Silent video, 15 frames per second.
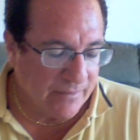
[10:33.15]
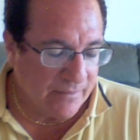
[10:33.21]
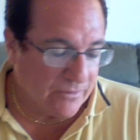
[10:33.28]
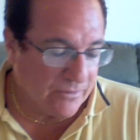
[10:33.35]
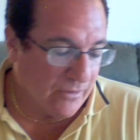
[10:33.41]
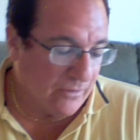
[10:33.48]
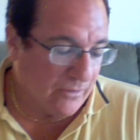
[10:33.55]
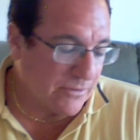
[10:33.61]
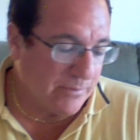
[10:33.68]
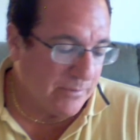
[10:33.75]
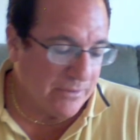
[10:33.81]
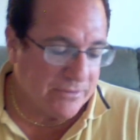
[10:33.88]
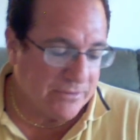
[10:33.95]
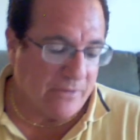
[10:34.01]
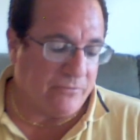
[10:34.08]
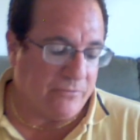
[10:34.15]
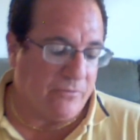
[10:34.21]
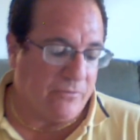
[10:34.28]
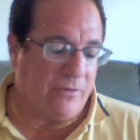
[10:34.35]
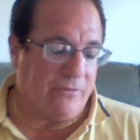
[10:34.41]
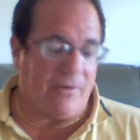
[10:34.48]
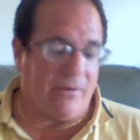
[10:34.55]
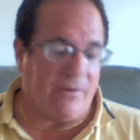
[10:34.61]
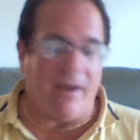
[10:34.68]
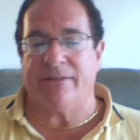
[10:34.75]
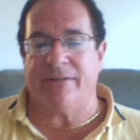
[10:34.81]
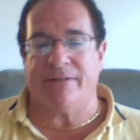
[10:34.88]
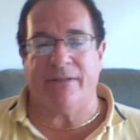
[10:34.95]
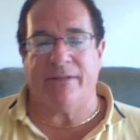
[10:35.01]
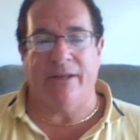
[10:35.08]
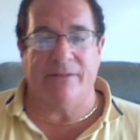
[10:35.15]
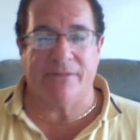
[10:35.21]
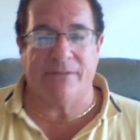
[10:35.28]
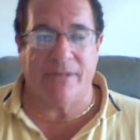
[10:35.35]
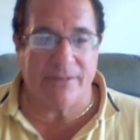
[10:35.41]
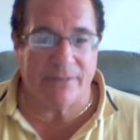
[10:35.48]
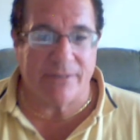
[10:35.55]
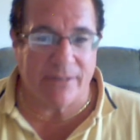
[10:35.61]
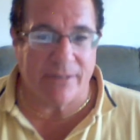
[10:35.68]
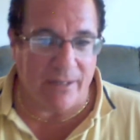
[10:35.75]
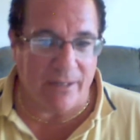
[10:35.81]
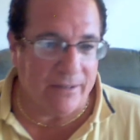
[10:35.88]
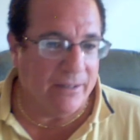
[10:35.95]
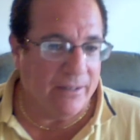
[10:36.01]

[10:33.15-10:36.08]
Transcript: Tulsa puts up 45 on San Jose State.